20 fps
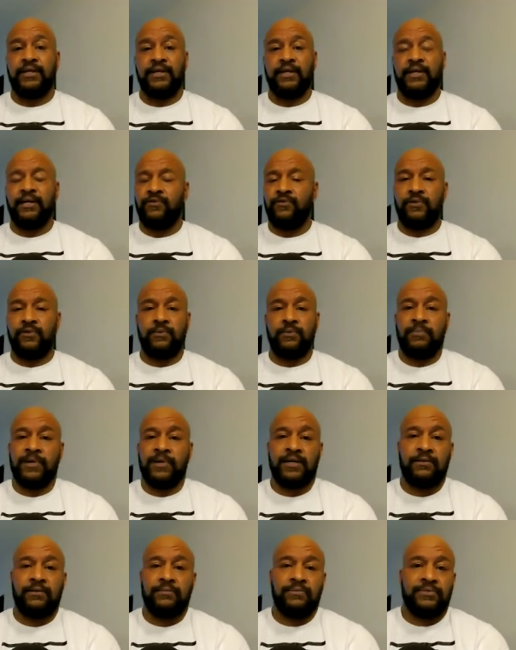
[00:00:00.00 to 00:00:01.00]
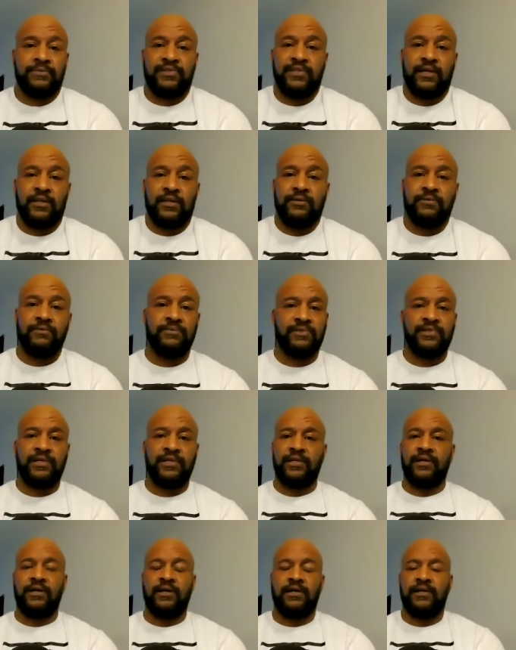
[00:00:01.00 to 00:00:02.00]
and making selling
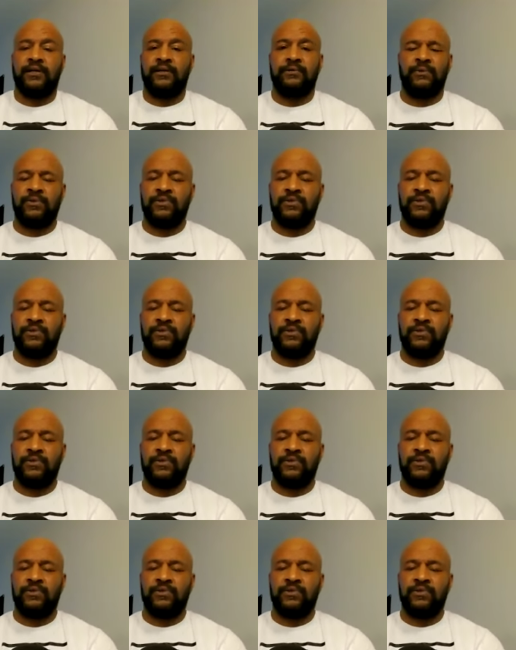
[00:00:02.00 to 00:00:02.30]
selling hundred